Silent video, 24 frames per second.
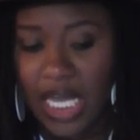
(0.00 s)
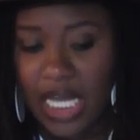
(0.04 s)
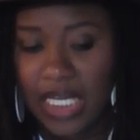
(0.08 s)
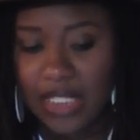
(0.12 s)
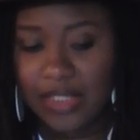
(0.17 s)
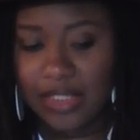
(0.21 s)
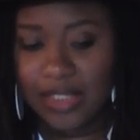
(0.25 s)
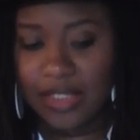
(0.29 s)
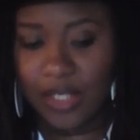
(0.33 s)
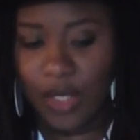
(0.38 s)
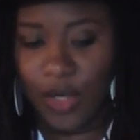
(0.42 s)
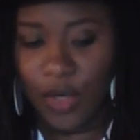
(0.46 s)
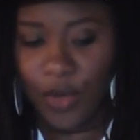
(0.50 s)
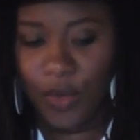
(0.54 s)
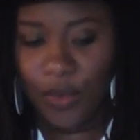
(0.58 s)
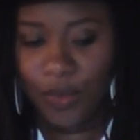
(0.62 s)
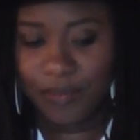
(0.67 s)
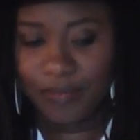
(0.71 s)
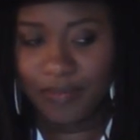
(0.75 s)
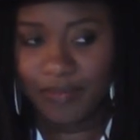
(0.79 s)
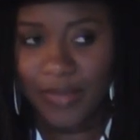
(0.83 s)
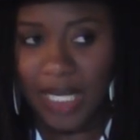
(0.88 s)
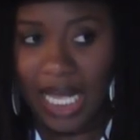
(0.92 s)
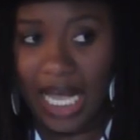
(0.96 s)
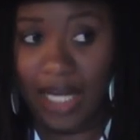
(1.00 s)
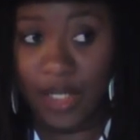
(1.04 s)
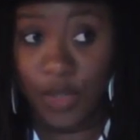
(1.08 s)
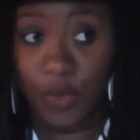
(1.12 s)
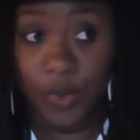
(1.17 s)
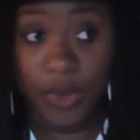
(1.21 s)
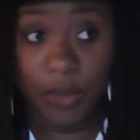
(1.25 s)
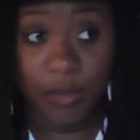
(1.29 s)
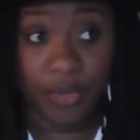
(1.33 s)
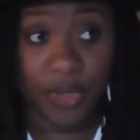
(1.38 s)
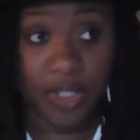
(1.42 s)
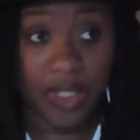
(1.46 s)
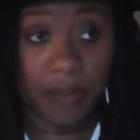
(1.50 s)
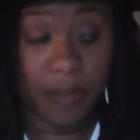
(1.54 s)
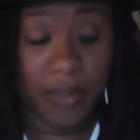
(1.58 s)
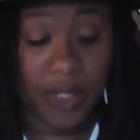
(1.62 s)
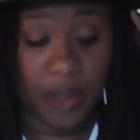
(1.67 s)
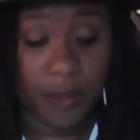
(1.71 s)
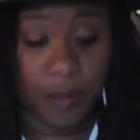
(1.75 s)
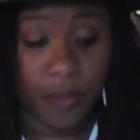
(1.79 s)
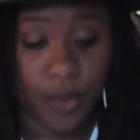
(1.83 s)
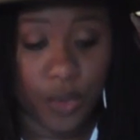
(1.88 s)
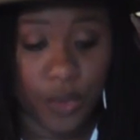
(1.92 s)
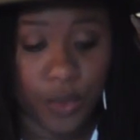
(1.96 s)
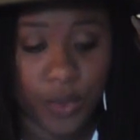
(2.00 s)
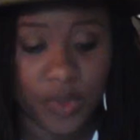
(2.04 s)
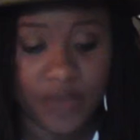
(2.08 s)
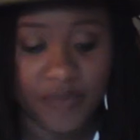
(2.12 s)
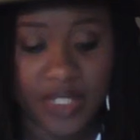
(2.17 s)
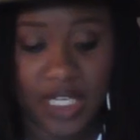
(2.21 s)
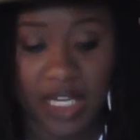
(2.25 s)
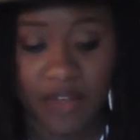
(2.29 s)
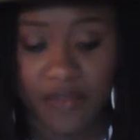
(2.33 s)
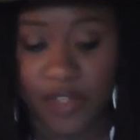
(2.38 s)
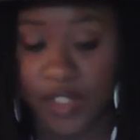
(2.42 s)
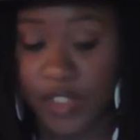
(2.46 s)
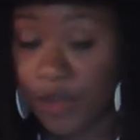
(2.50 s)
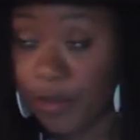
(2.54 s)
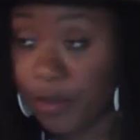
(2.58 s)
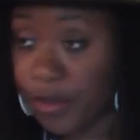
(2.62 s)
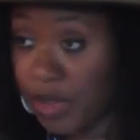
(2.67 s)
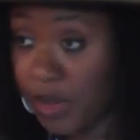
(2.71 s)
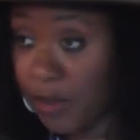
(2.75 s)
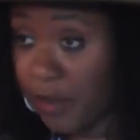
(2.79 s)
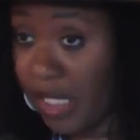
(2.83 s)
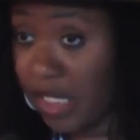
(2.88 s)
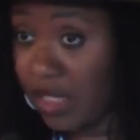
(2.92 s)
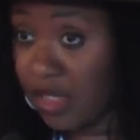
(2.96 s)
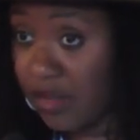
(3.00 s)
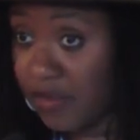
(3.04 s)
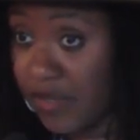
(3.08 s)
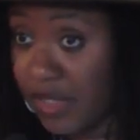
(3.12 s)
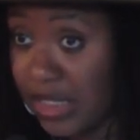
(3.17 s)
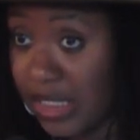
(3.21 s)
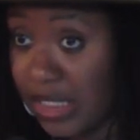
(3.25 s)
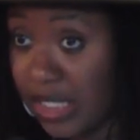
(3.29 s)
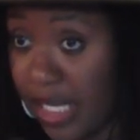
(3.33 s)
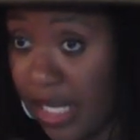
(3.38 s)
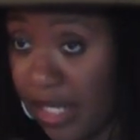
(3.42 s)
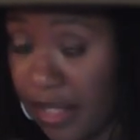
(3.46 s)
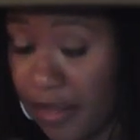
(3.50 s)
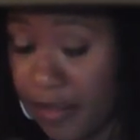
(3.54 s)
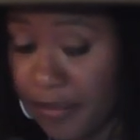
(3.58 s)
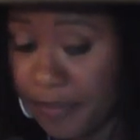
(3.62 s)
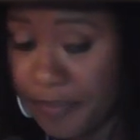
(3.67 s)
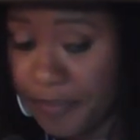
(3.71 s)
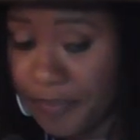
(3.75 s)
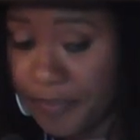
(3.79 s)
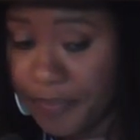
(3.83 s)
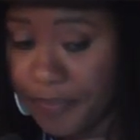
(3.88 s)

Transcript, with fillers: So how do we bring people with diverse perspectives to data?